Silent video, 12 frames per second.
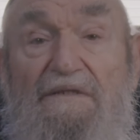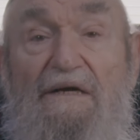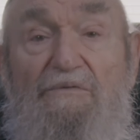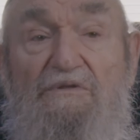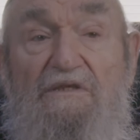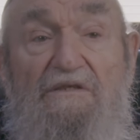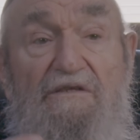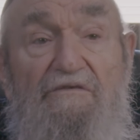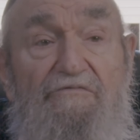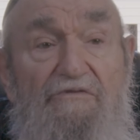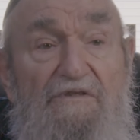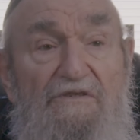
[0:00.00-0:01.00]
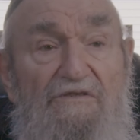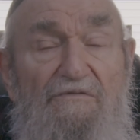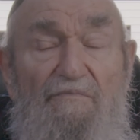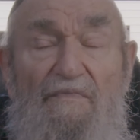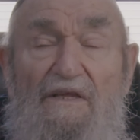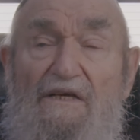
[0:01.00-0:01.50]
That was the difference.
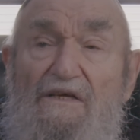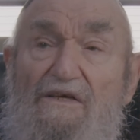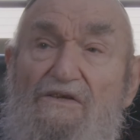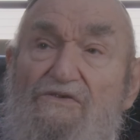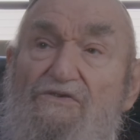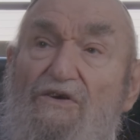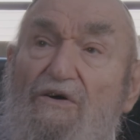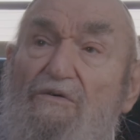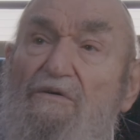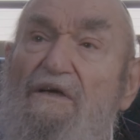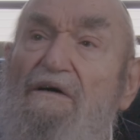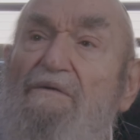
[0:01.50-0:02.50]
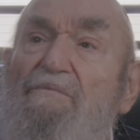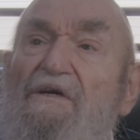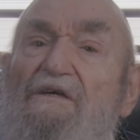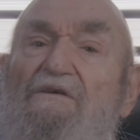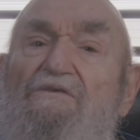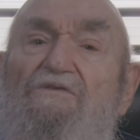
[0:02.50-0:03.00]
So, I
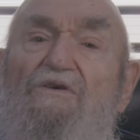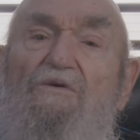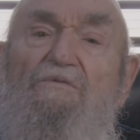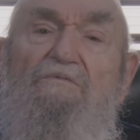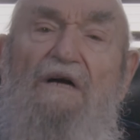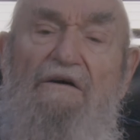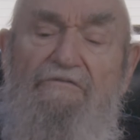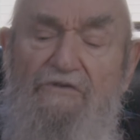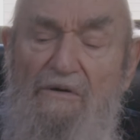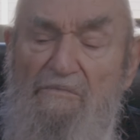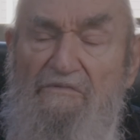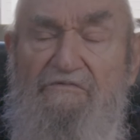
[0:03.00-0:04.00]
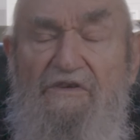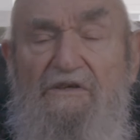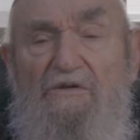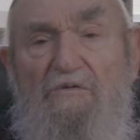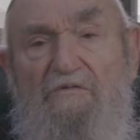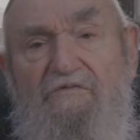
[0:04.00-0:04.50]
mean, so Avram
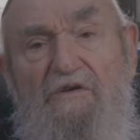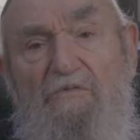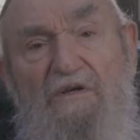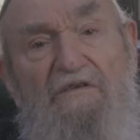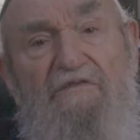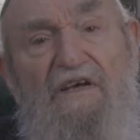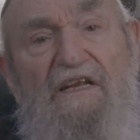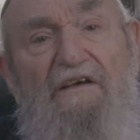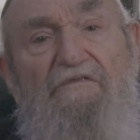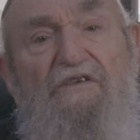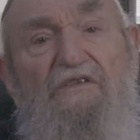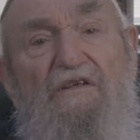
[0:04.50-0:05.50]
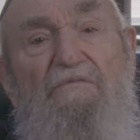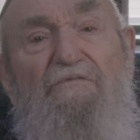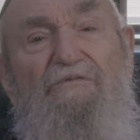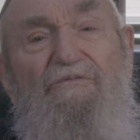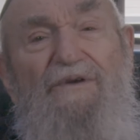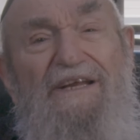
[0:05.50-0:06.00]
Avinu, if he would have had
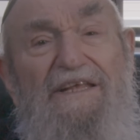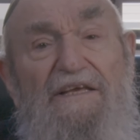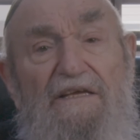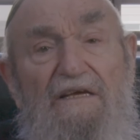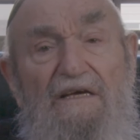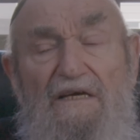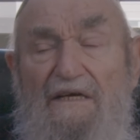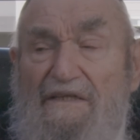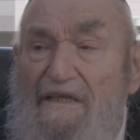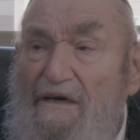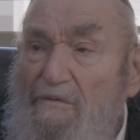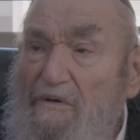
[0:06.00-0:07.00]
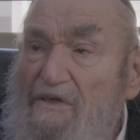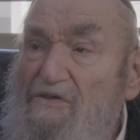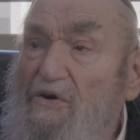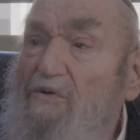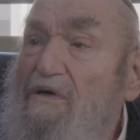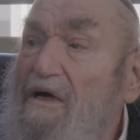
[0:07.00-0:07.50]
everything ready, in other
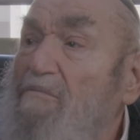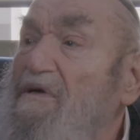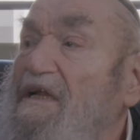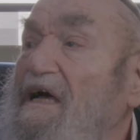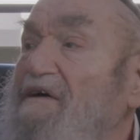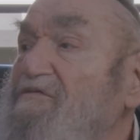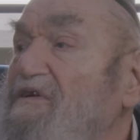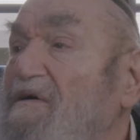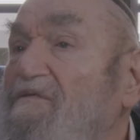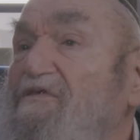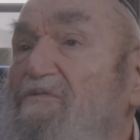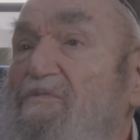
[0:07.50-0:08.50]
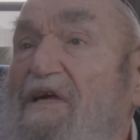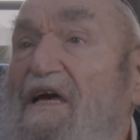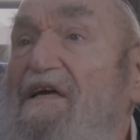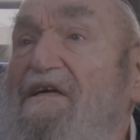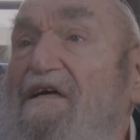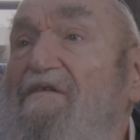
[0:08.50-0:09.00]
words, oh, come in, I have, have some
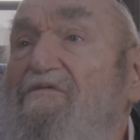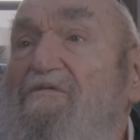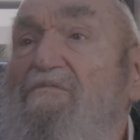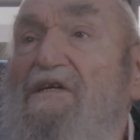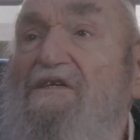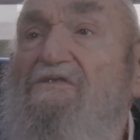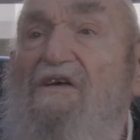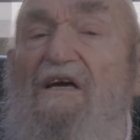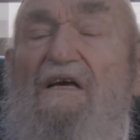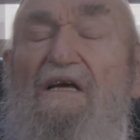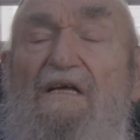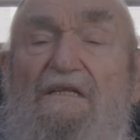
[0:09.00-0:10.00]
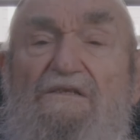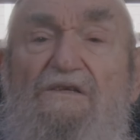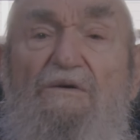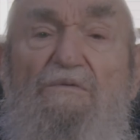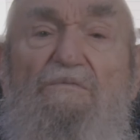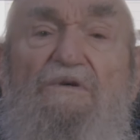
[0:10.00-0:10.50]
cake, have some this.
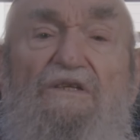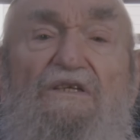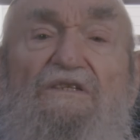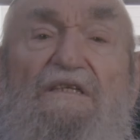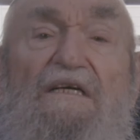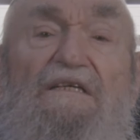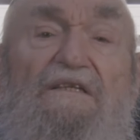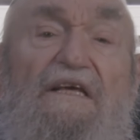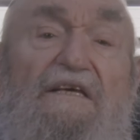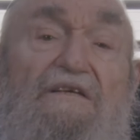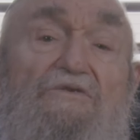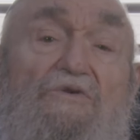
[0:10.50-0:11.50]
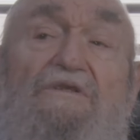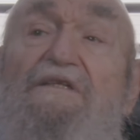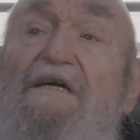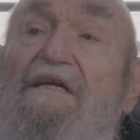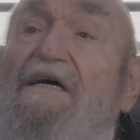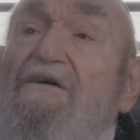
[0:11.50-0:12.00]
So it's not, they eat good
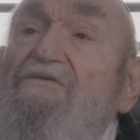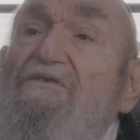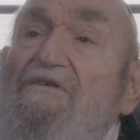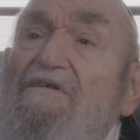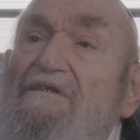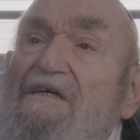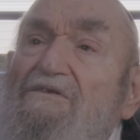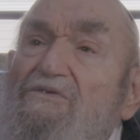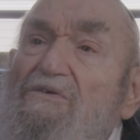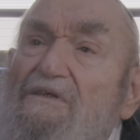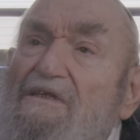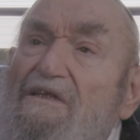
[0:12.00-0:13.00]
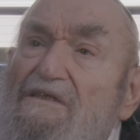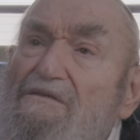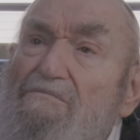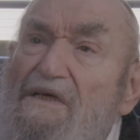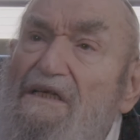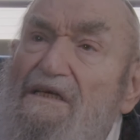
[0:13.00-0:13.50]
in that house. That's all, it
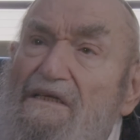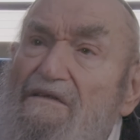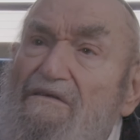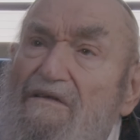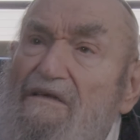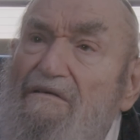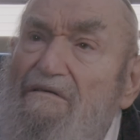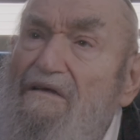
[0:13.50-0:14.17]
doesn't mean anything.